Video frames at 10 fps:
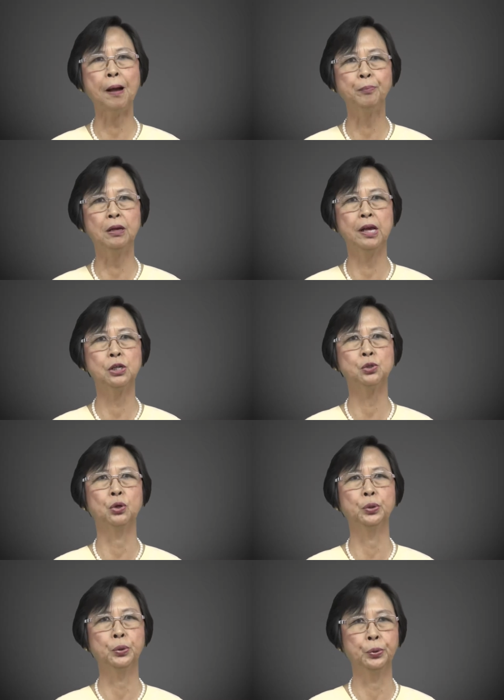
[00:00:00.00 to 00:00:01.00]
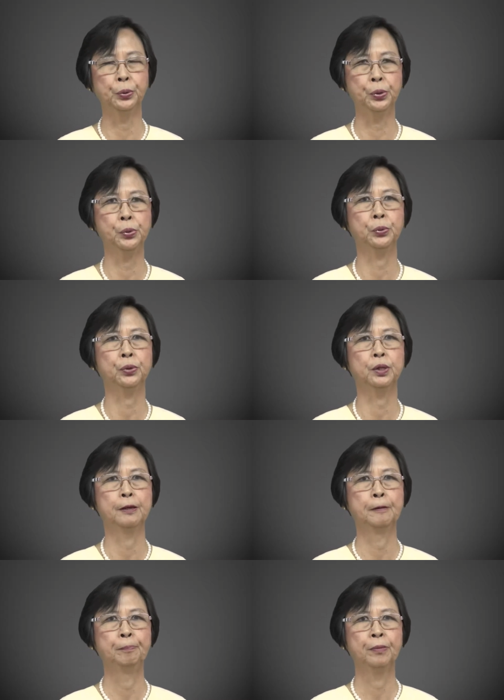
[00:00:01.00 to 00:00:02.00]
population growth.
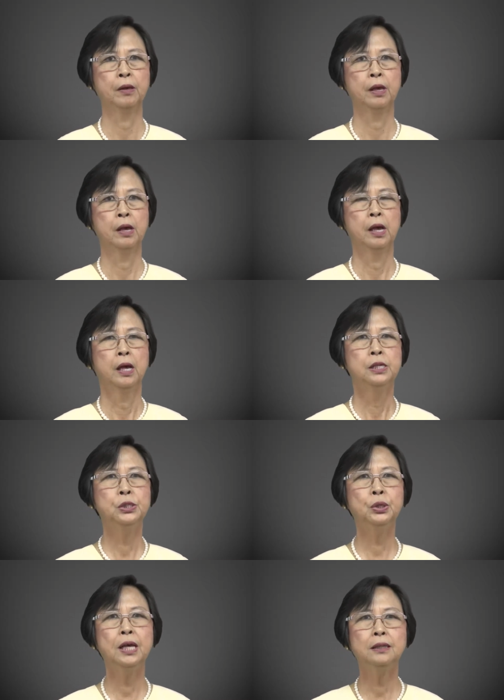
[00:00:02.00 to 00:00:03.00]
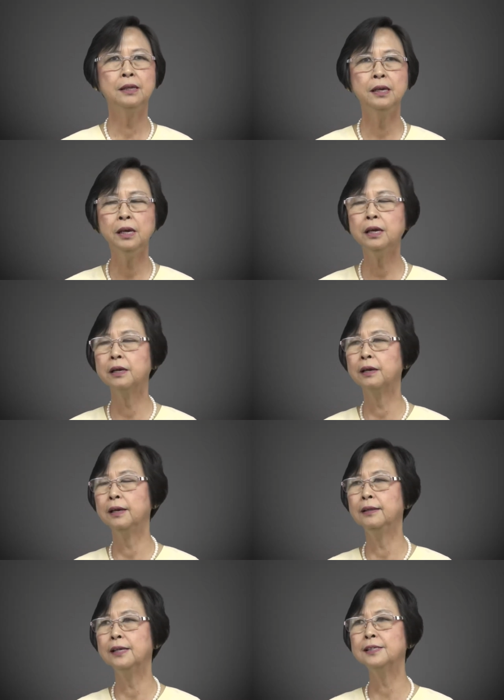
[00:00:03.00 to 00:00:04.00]
So that here
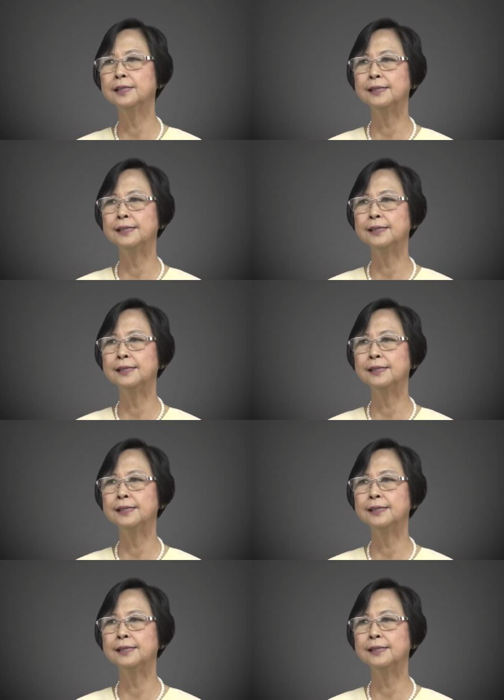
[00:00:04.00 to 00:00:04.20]
in this